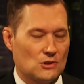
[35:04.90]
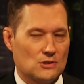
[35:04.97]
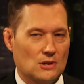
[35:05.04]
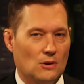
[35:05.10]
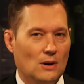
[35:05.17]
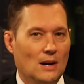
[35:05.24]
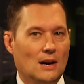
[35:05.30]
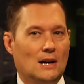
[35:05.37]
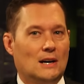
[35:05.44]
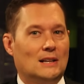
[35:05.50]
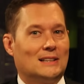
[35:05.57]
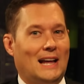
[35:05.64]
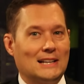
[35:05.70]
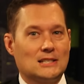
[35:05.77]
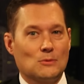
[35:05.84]
So
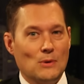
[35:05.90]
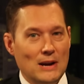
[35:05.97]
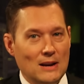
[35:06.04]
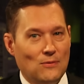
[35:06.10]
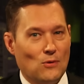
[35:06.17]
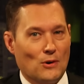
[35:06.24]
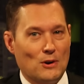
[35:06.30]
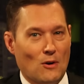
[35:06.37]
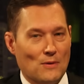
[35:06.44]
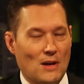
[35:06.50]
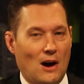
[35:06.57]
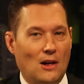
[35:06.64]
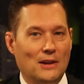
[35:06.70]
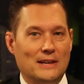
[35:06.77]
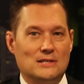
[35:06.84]
lots of reading for you over the
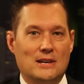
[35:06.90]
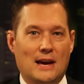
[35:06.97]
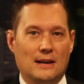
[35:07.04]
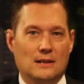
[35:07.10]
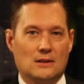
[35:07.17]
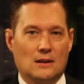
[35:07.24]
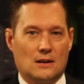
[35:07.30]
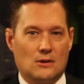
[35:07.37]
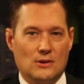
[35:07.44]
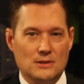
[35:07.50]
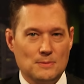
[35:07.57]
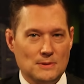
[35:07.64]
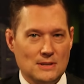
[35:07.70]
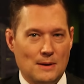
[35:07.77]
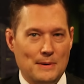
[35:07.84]
holidays. You got a
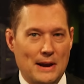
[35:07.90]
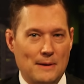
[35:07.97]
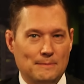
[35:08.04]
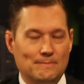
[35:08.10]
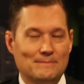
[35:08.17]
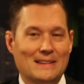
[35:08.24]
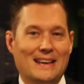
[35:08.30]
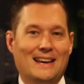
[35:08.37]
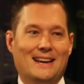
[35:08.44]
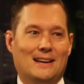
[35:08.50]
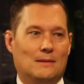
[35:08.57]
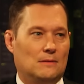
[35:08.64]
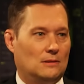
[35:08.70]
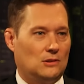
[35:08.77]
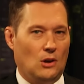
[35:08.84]
Christmas coming up.
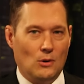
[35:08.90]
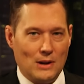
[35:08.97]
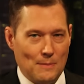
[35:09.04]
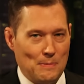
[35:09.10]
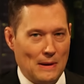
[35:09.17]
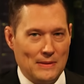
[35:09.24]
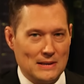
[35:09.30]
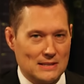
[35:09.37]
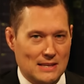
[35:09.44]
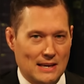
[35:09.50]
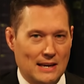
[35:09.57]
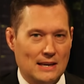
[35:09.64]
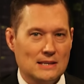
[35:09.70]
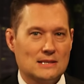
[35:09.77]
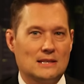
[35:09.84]
Load up on these
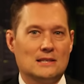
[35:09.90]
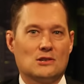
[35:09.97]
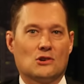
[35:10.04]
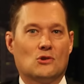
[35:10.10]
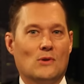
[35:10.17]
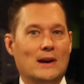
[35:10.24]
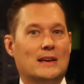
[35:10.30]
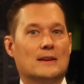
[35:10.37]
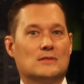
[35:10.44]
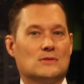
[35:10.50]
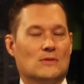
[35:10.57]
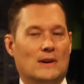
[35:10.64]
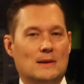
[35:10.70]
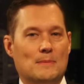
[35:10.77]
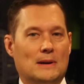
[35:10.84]
things. These are great gifts
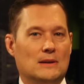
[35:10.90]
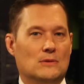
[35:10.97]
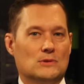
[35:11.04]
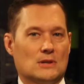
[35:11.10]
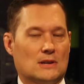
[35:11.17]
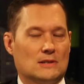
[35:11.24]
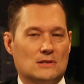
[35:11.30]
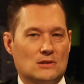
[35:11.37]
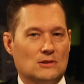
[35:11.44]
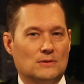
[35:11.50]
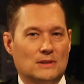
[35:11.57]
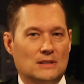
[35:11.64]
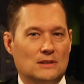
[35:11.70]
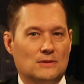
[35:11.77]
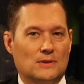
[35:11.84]
for anybody who's a
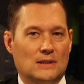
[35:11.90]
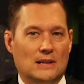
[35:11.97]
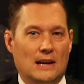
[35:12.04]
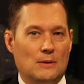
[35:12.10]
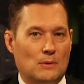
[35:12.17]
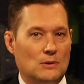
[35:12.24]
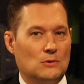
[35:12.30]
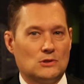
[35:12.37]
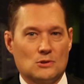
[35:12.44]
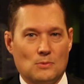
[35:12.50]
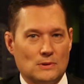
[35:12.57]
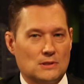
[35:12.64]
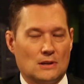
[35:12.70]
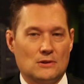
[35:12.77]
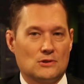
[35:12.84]
conservative and anyone who just
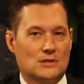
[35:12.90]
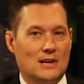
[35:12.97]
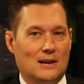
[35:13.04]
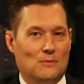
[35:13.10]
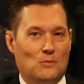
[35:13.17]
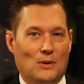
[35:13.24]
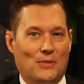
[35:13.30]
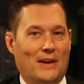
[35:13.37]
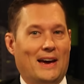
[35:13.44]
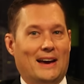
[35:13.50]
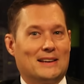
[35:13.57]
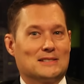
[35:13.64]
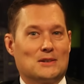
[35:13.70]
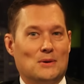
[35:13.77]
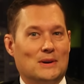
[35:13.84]
wants to understand what the
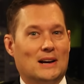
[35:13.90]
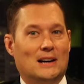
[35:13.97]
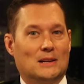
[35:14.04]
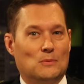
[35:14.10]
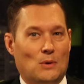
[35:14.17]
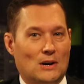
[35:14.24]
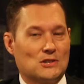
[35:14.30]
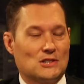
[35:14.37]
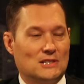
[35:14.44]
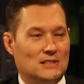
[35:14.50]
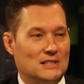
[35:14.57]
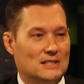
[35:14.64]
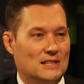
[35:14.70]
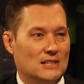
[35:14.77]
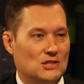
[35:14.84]
heck is going on in Washington,
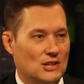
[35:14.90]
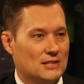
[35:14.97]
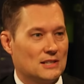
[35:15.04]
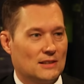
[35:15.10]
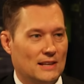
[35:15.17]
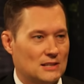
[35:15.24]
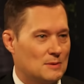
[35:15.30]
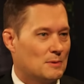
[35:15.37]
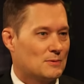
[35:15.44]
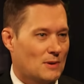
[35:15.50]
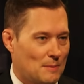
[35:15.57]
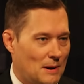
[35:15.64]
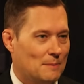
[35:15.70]
D.C. Justin, thanks so much for coming